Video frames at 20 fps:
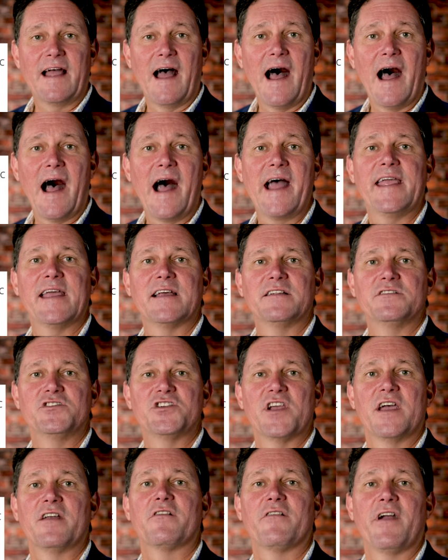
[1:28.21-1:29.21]
high-end
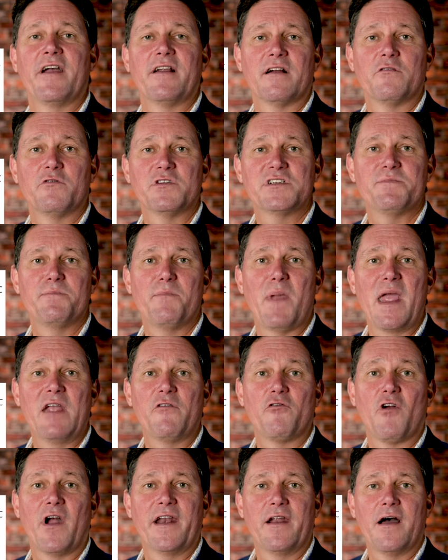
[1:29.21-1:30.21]
generator, which may
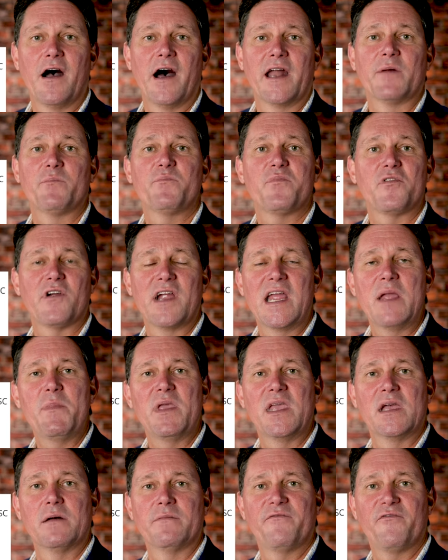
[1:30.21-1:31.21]
run on a
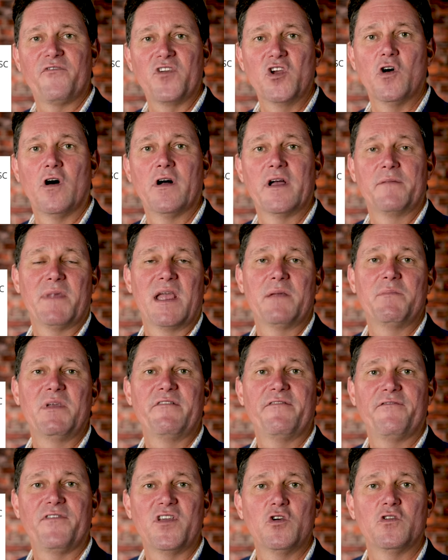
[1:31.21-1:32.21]
premium fuel and may be
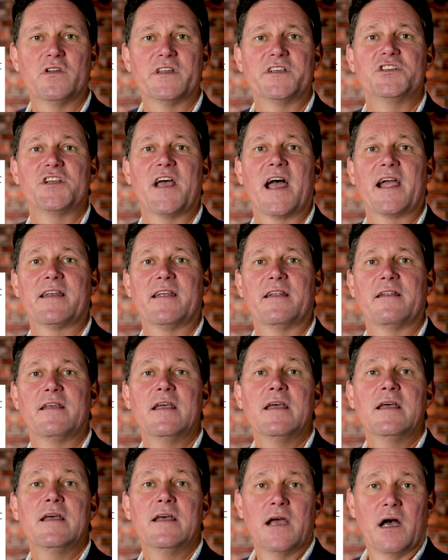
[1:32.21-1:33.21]
fuel injected,
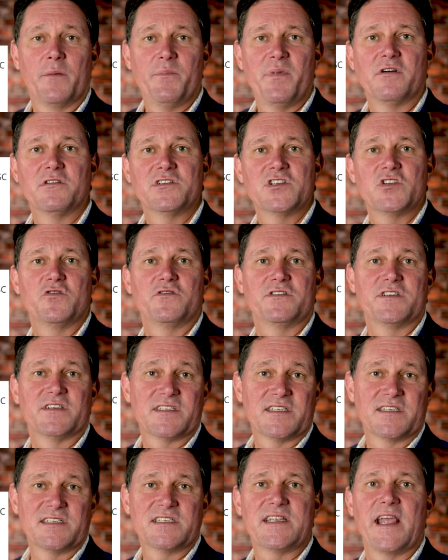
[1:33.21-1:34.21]
opposed to
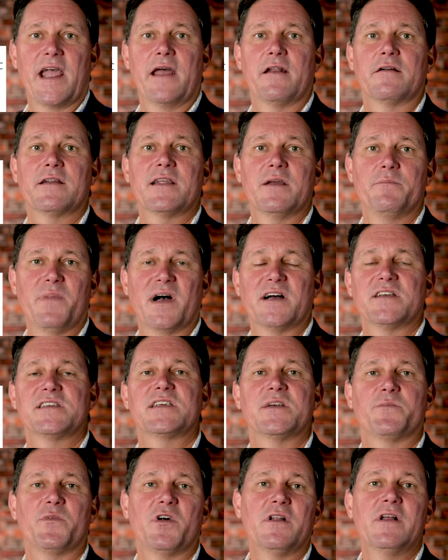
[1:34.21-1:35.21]
just a standard
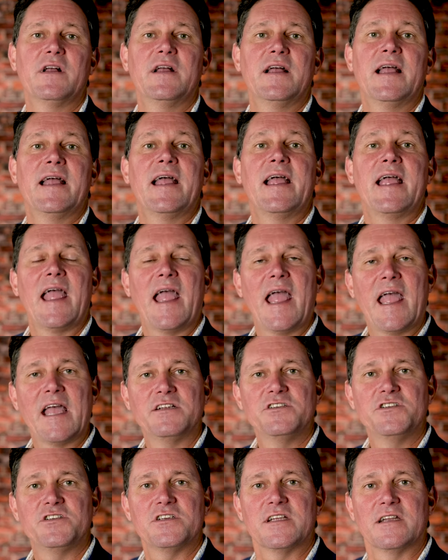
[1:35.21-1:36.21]
combustible
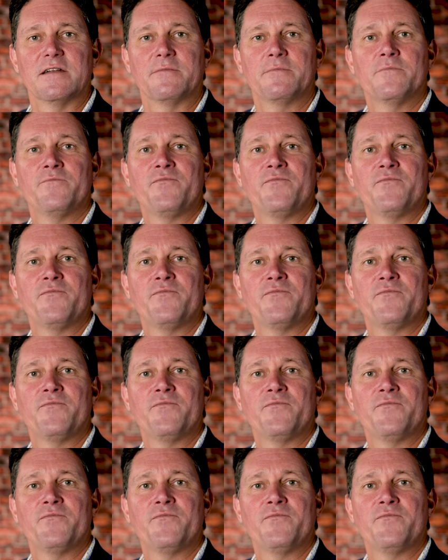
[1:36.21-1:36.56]
engine.